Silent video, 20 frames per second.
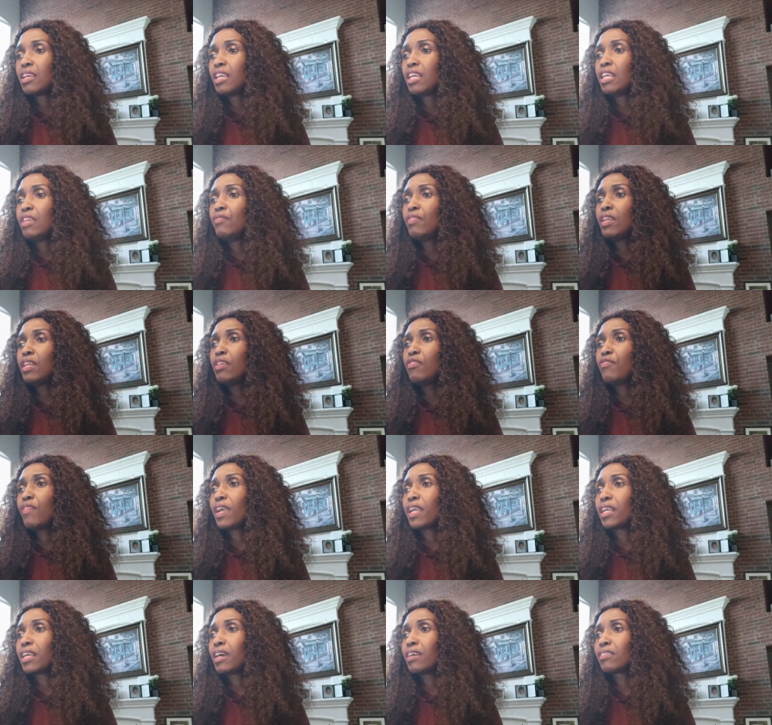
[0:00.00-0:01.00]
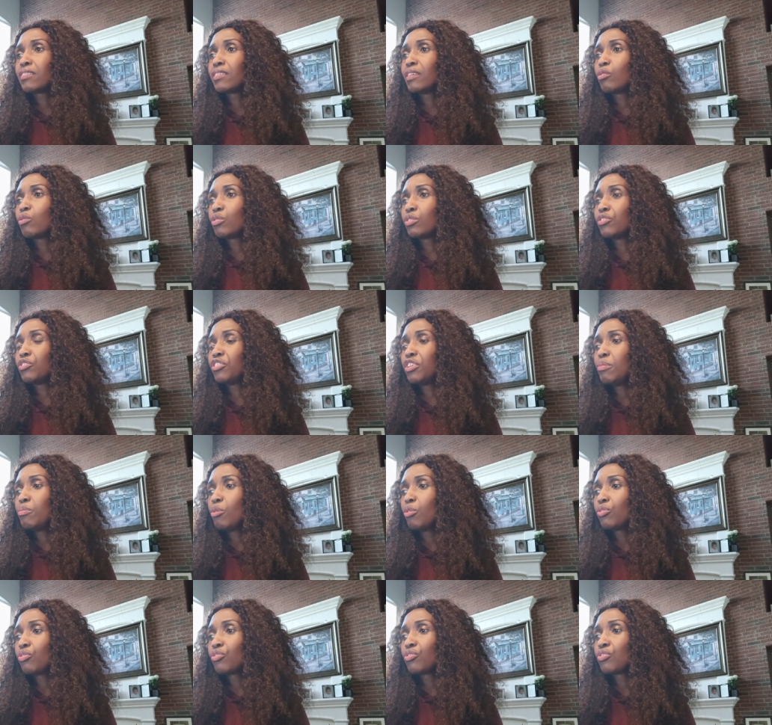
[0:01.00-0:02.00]
even if I cast out
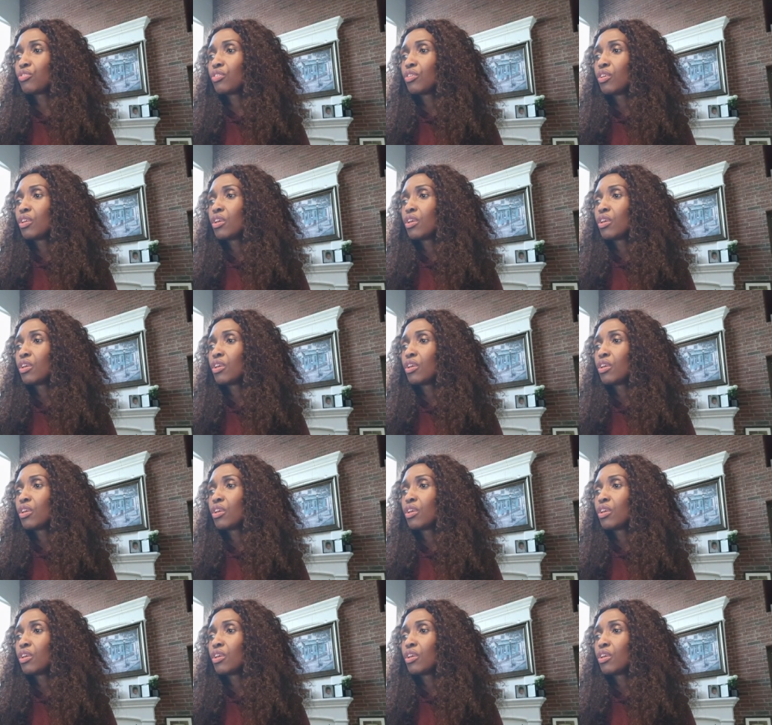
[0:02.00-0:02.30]
demons